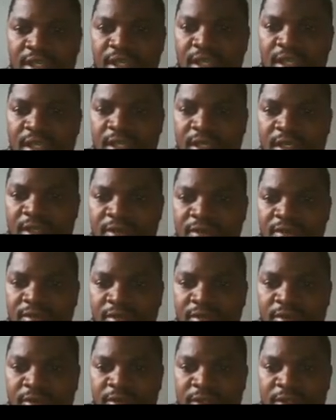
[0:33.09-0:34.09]
And
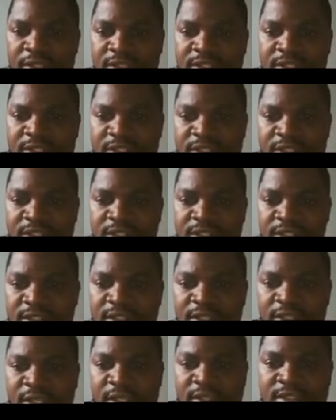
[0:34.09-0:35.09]
for this
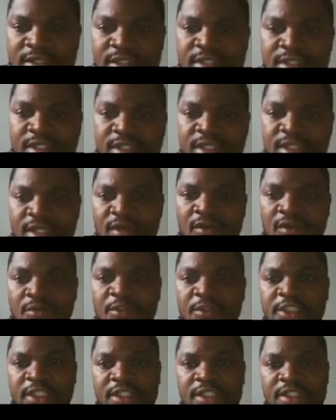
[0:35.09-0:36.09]
case, the
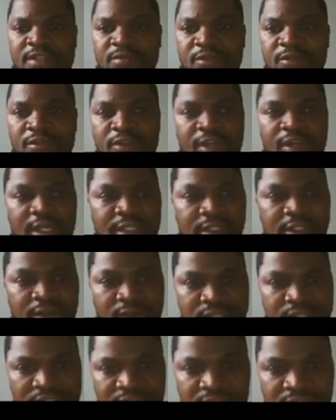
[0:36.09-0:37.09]
object is moving at a
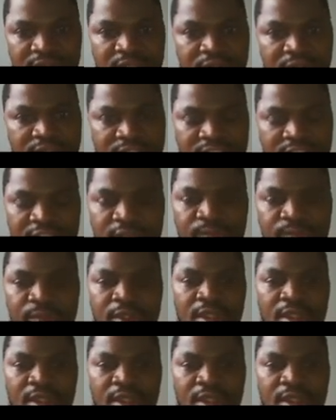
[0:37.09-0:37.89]
constant velocity,